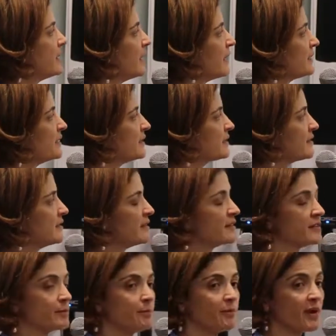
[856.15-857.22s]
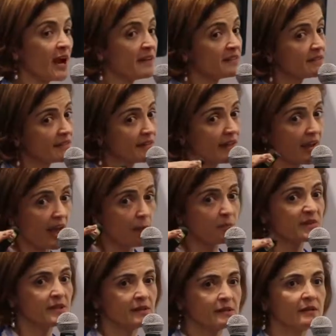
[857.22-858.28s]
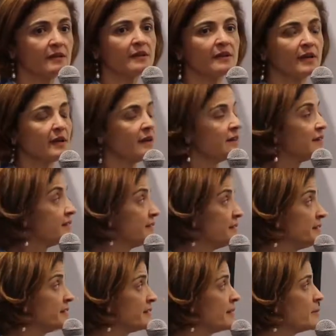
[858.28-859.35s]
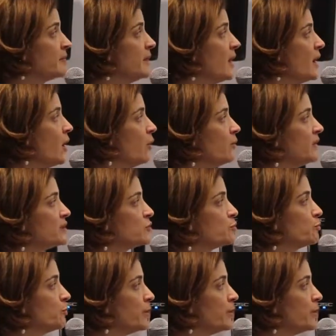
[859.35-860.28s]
and it is price capped system, which